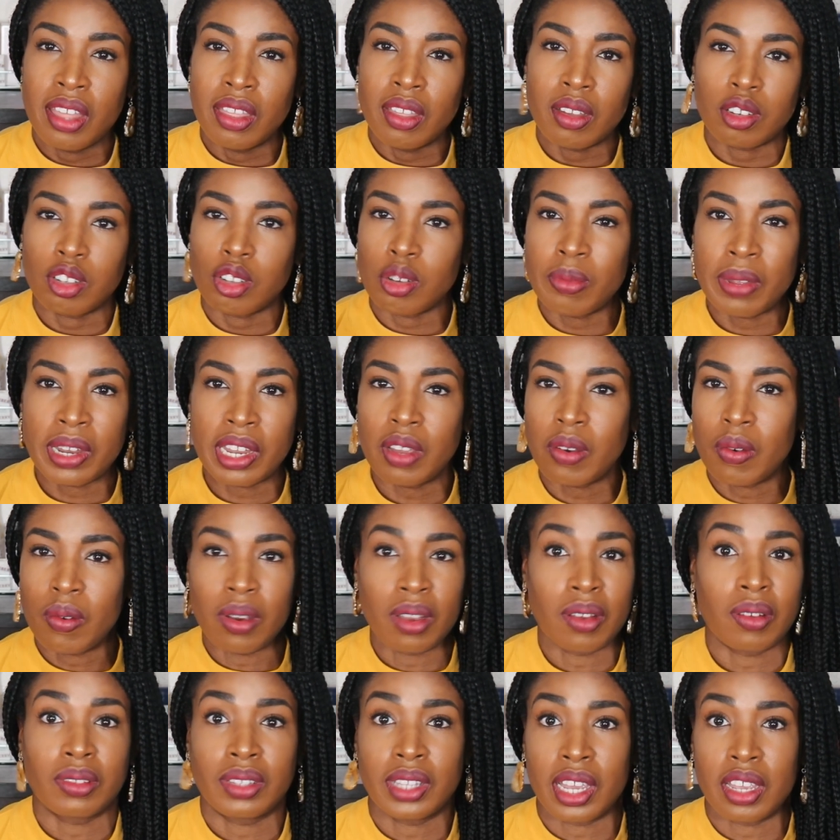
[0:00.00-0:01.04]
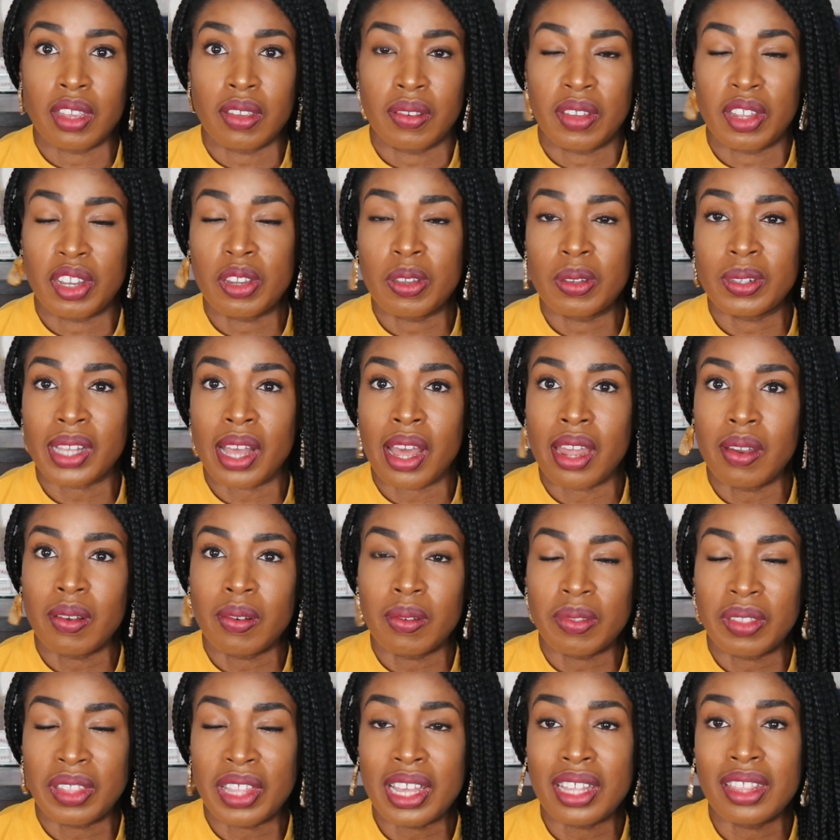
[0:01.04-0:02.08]
There's so many oils that you can use. I
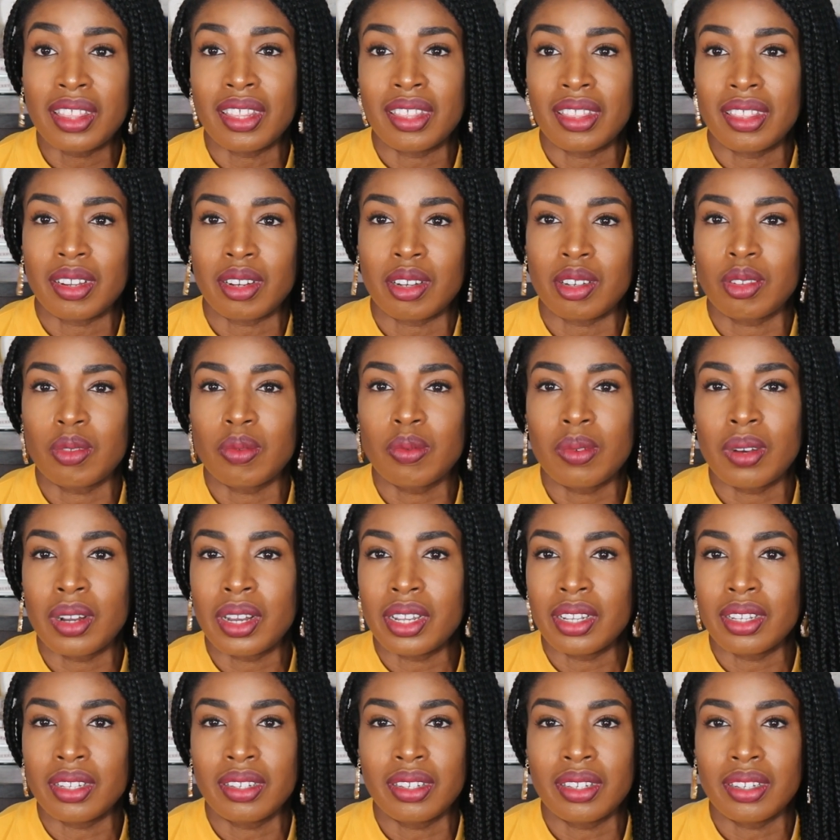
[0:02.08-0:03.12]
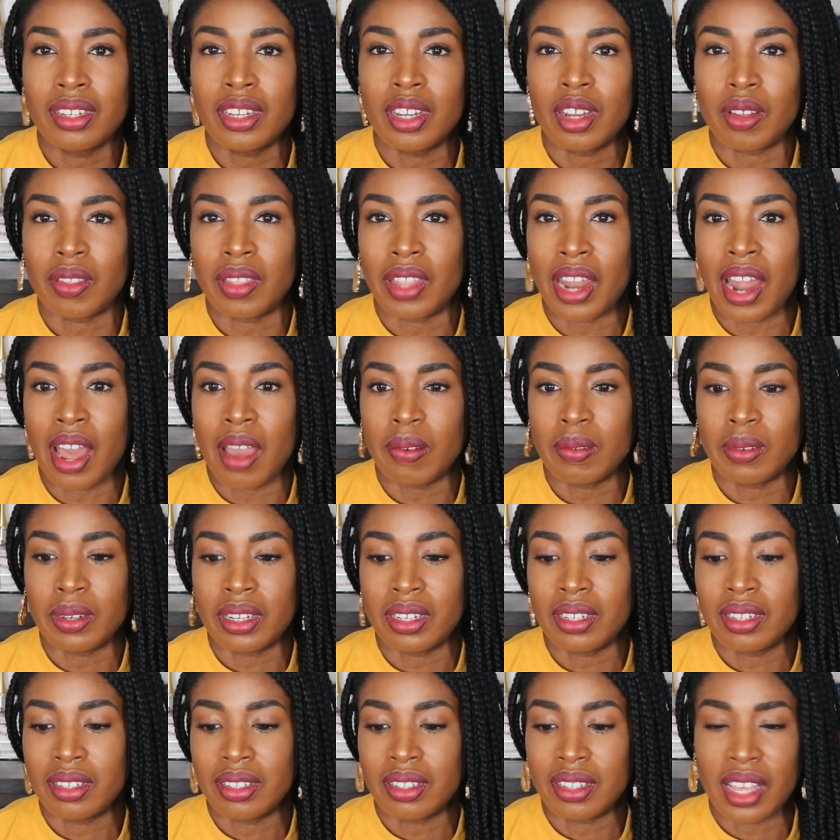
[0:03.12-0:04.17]
don't think that there is one, you know, that I
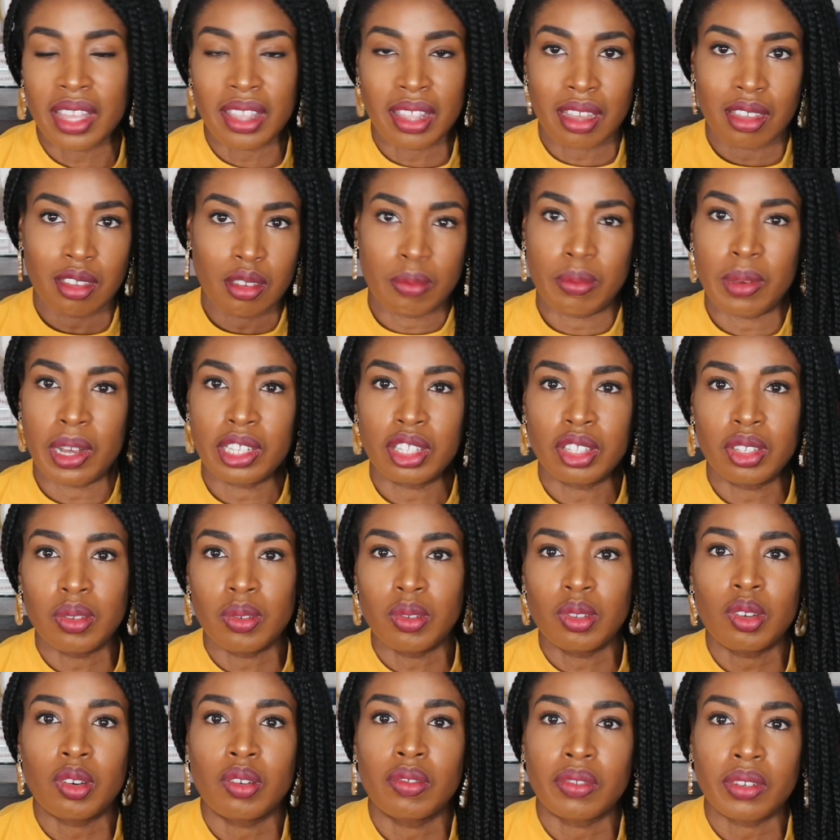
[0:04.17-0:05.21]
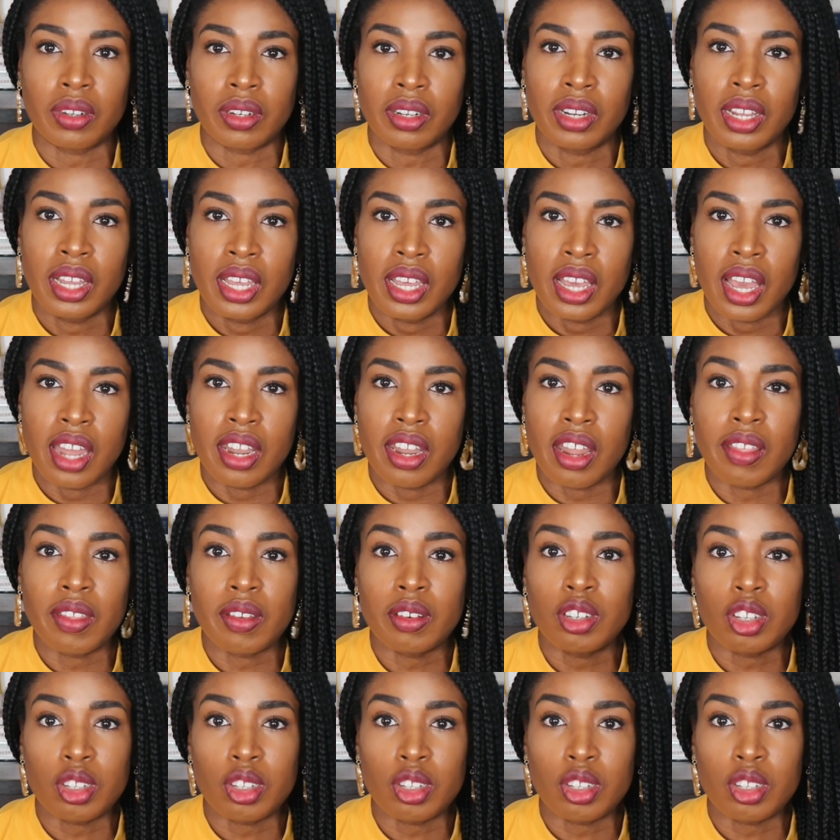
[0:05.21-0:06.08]
would say that you must use over another.